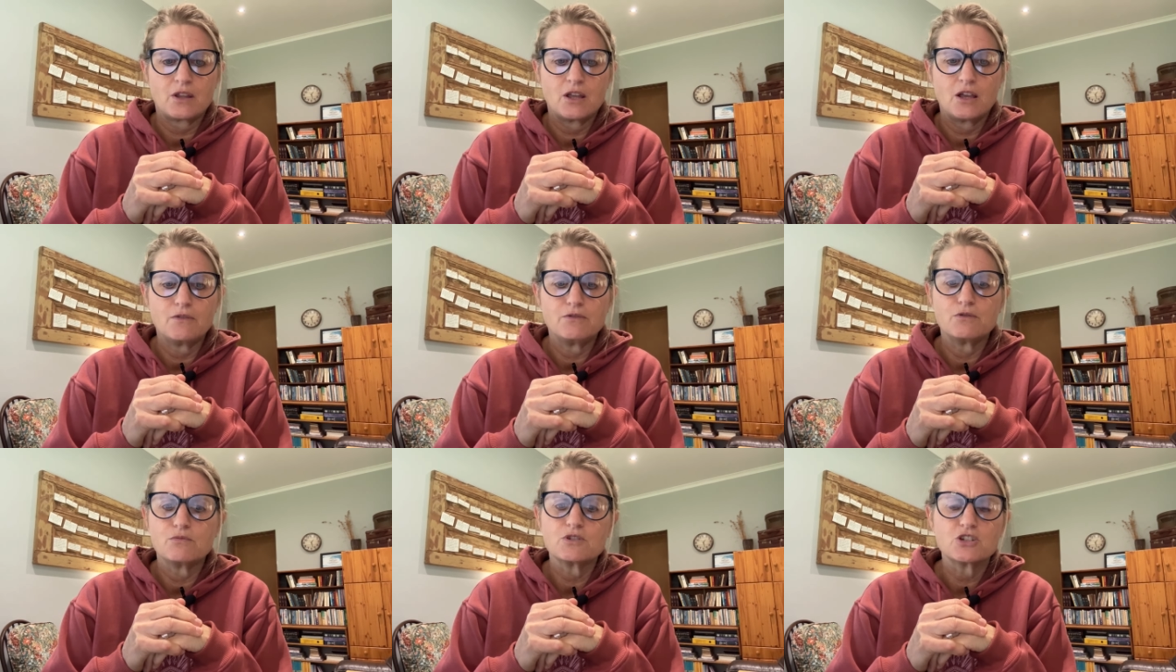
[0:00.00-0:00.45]

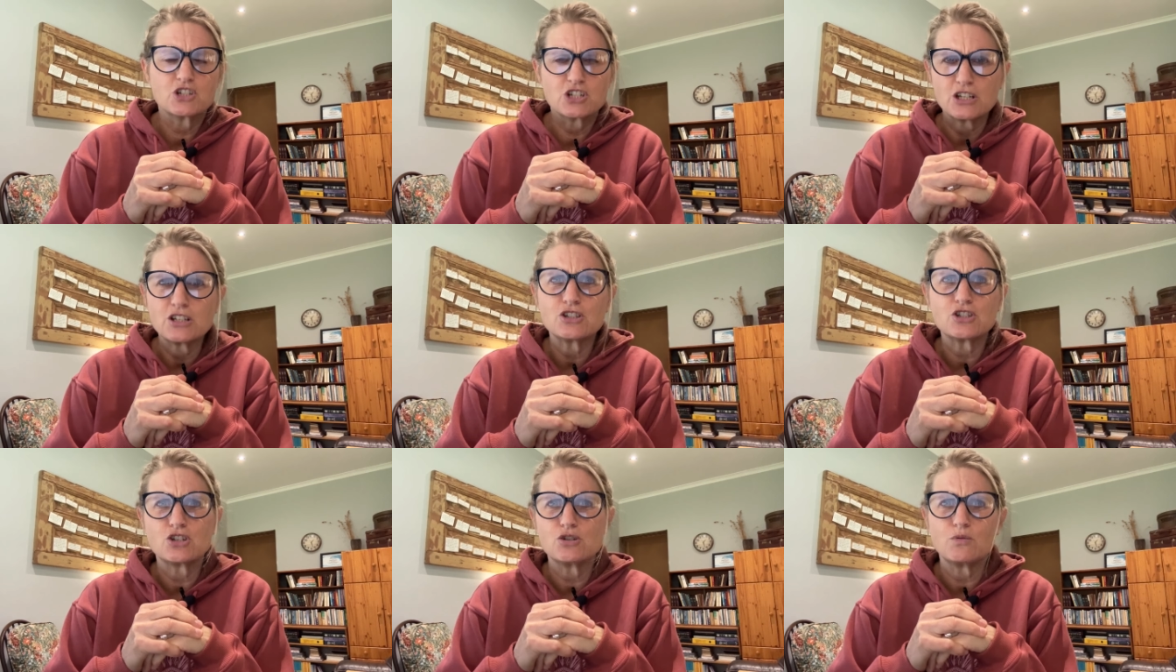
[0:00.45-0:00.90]
If you would
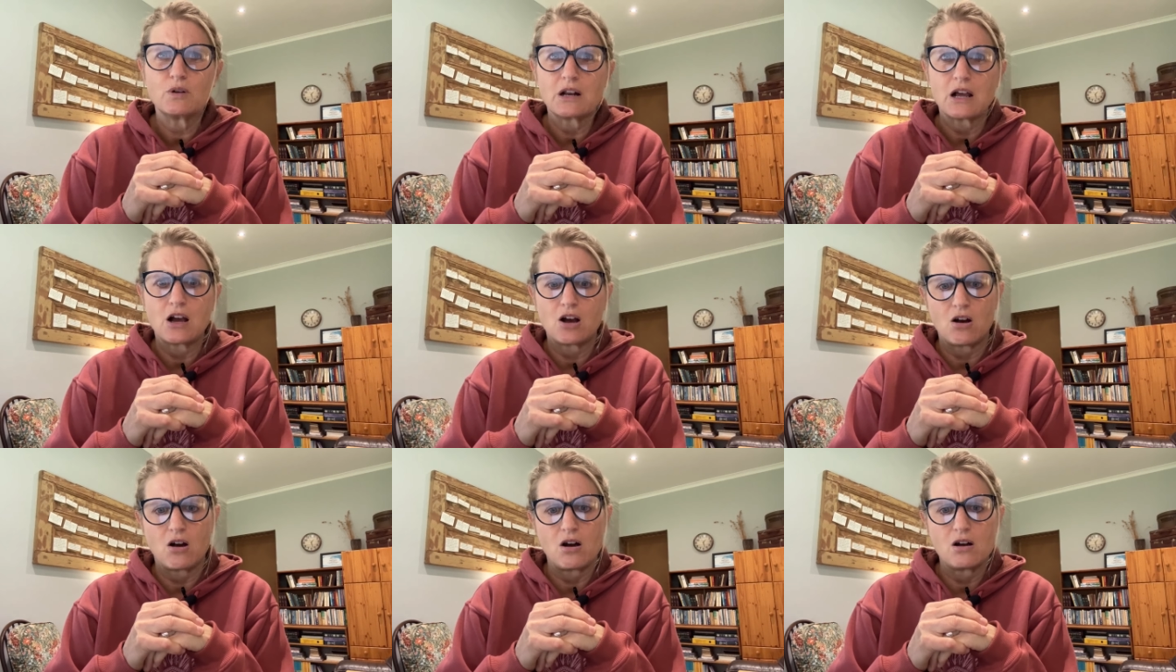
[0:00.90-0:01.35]
just do what
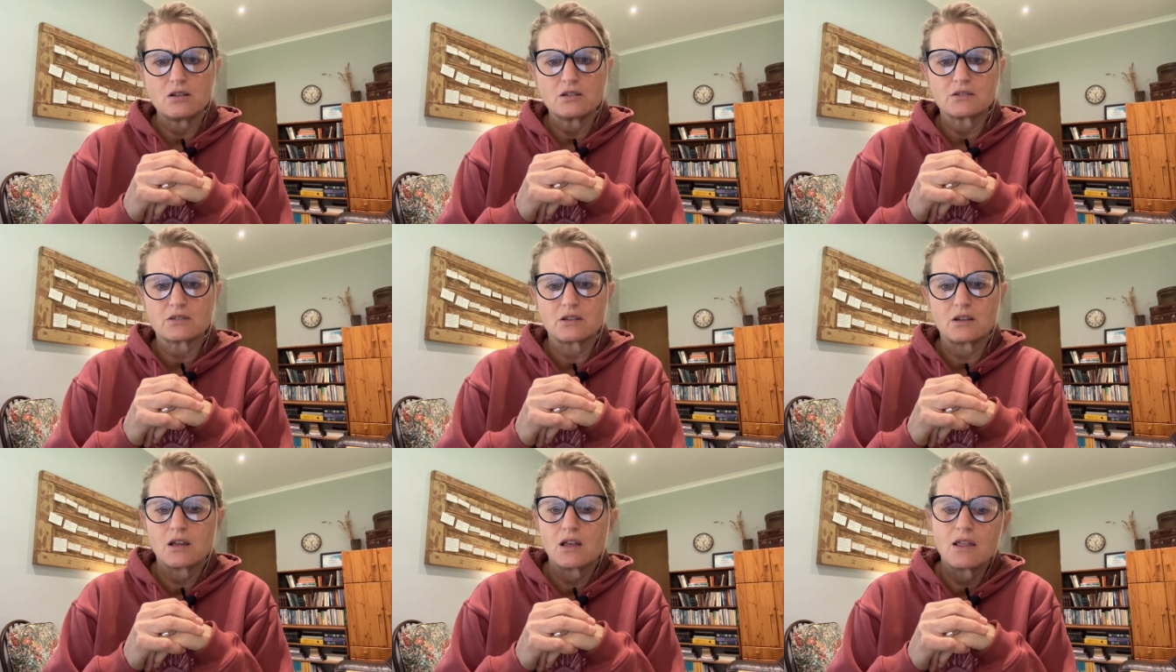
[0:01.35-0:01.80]
I
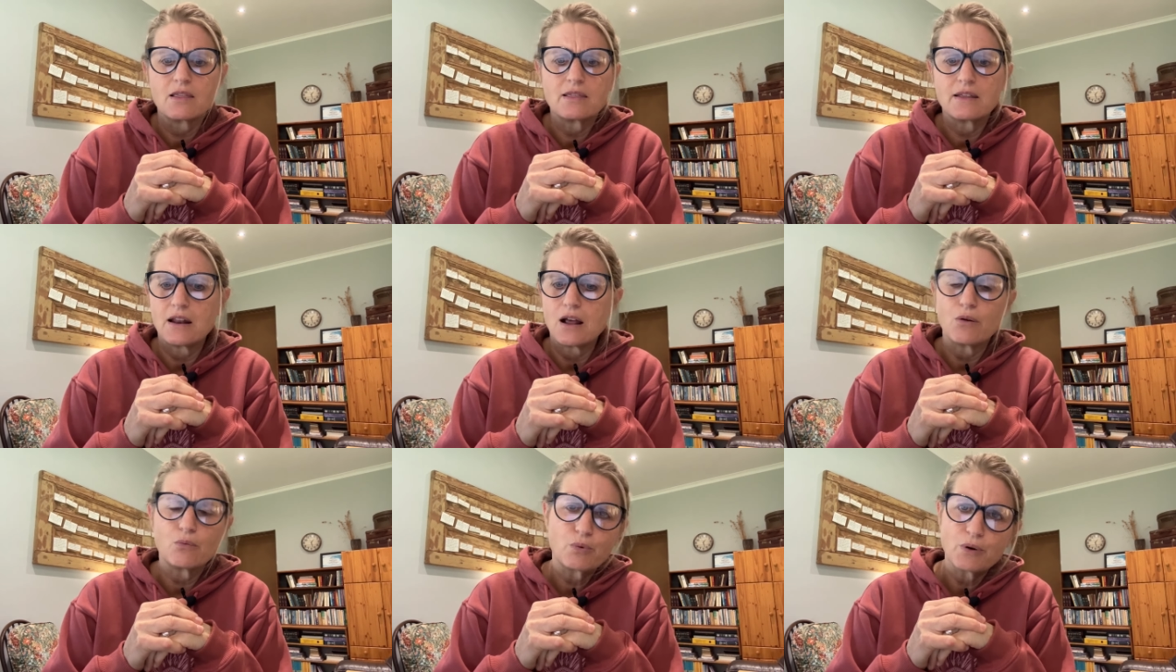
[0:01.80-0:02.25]
ask,
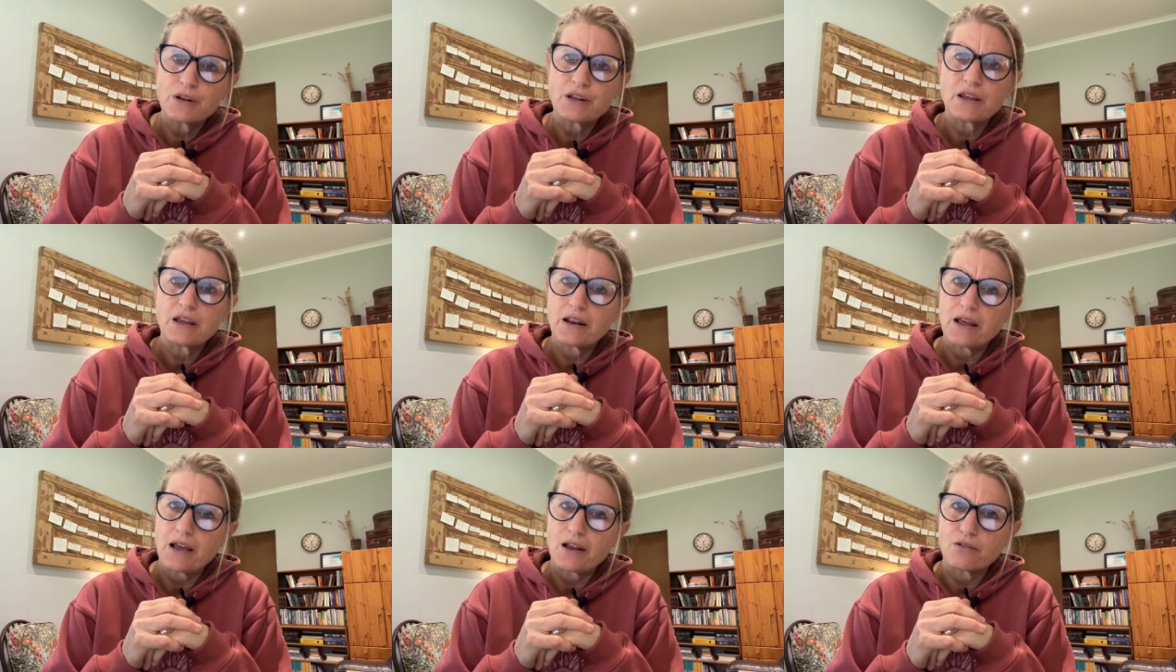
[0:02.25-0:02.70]
then I wouldn't
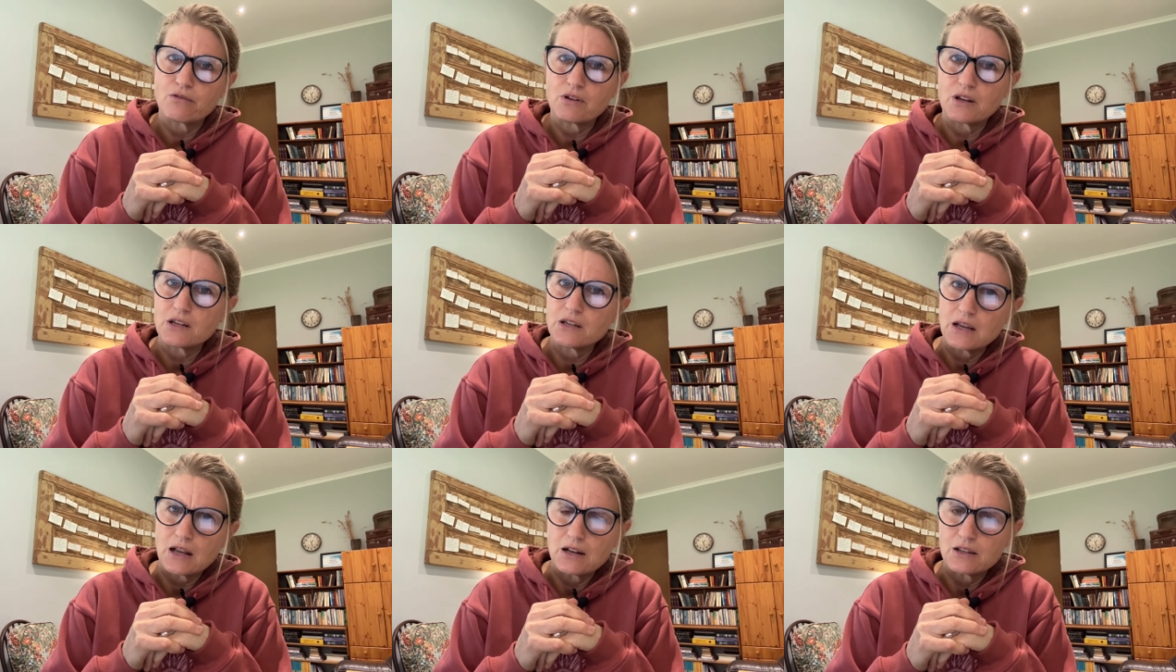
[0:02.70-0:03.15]
get angry
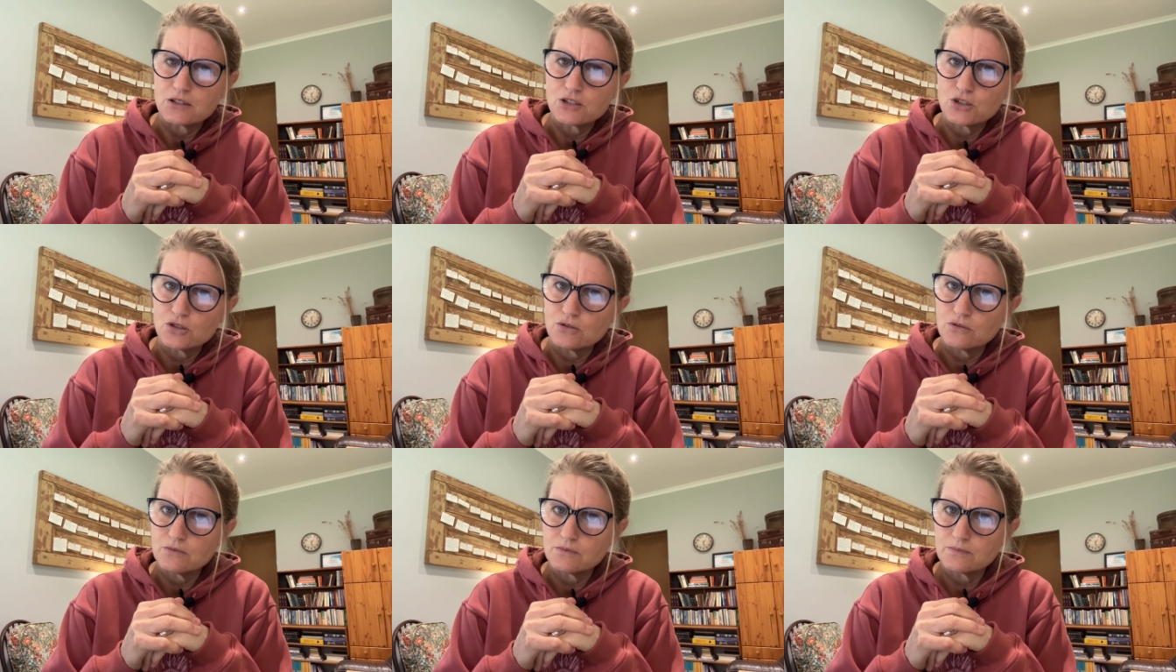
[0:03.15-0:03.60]
and yell at
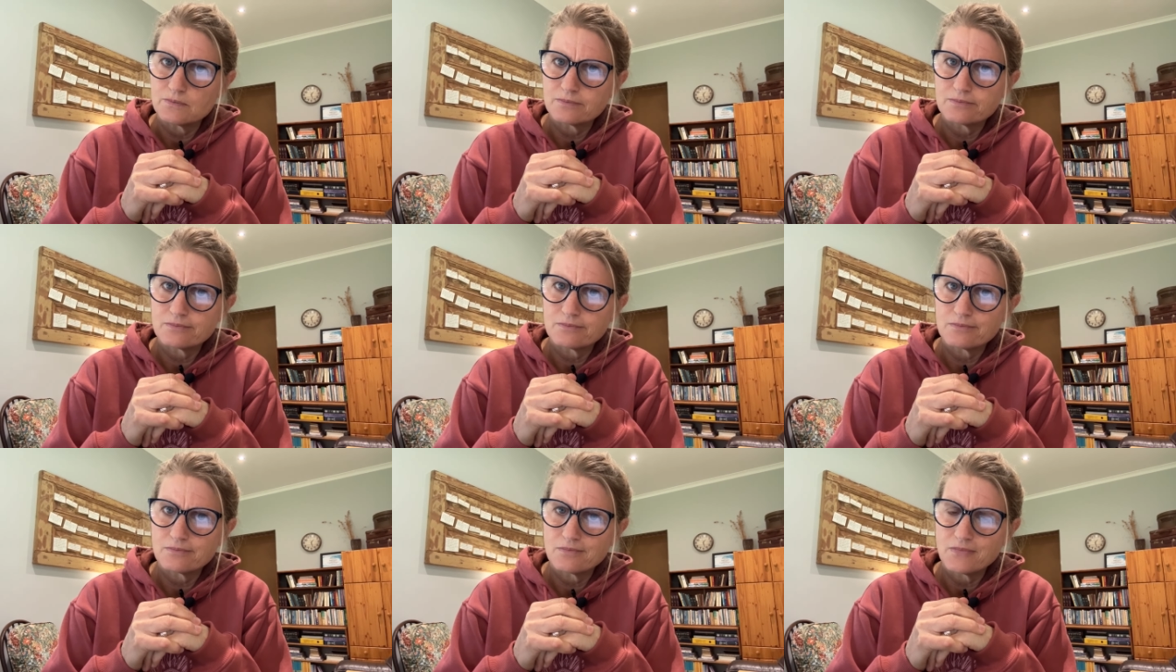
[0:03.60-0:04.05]
you.
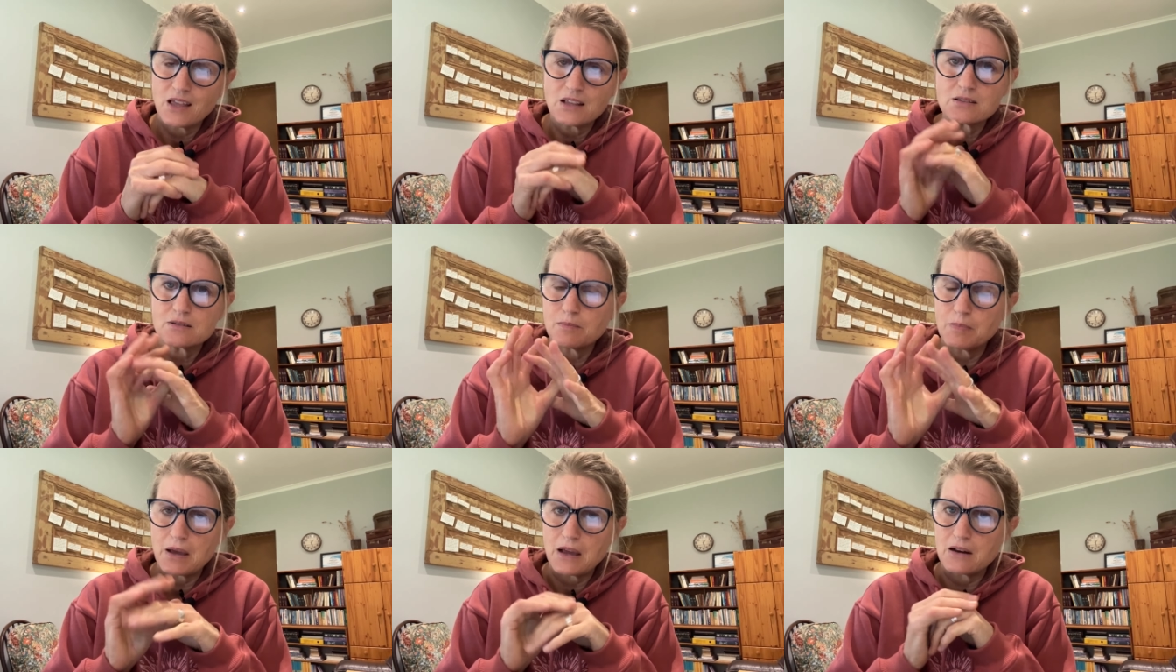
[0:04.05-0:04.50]

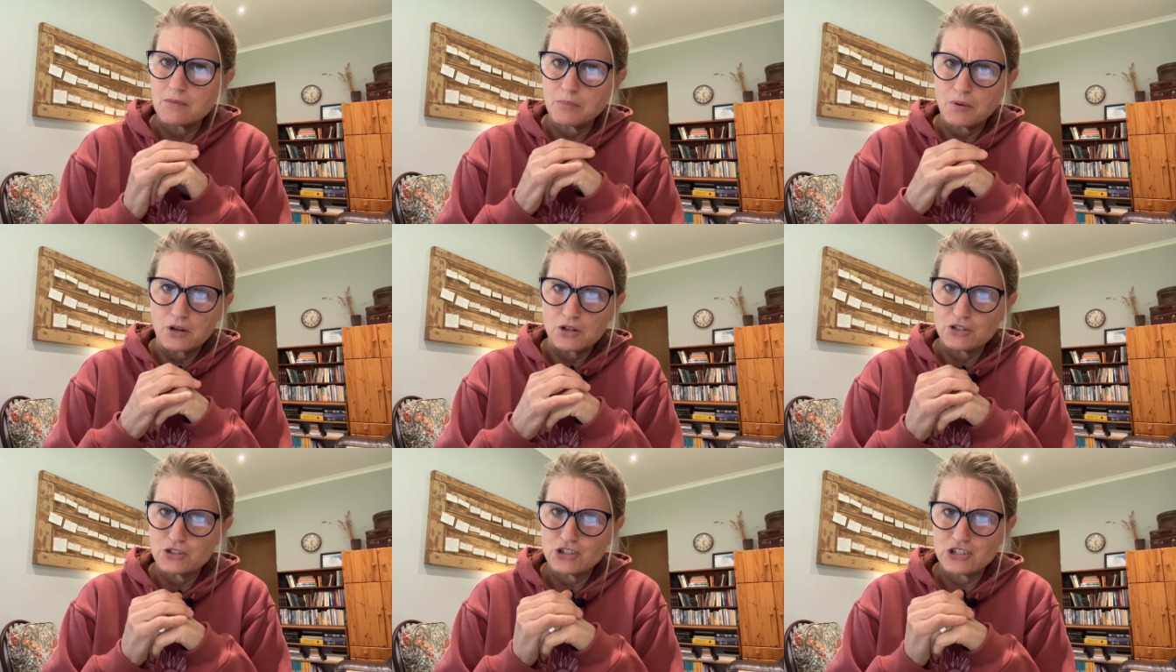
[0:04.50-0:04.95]
That's a bad
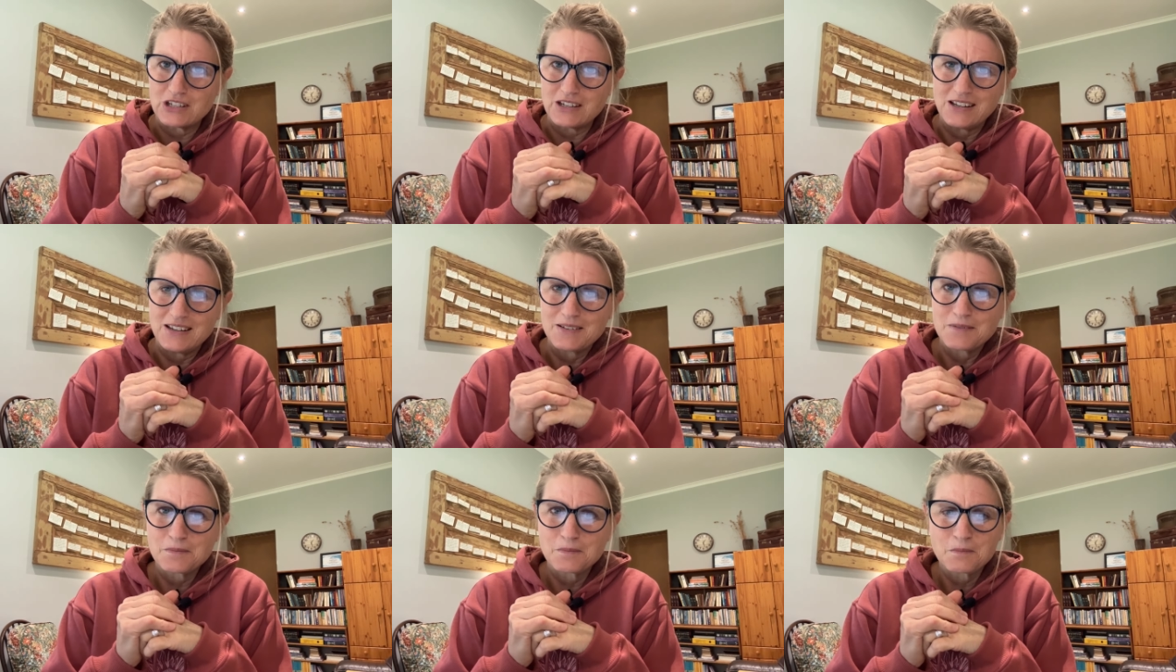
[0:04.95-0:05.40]
apology.